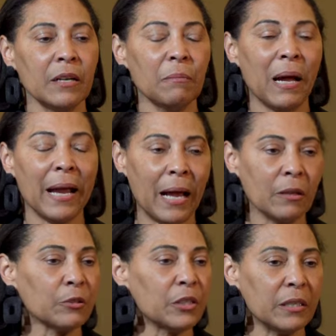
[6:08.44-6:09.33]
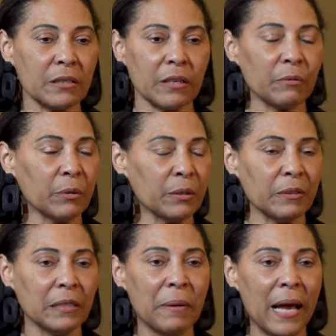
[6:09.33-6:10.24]
My allergies get really,
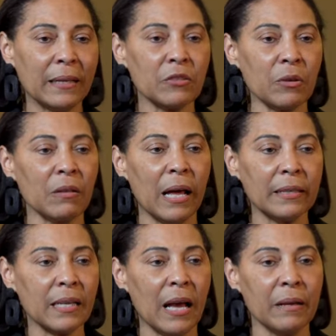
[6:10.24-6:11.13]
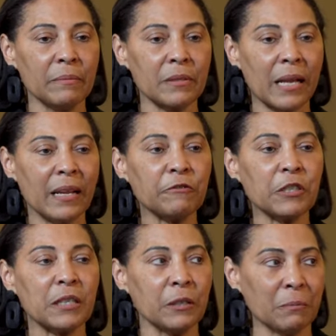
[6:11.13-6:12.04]
really bad. So a lot of times I'd have to clear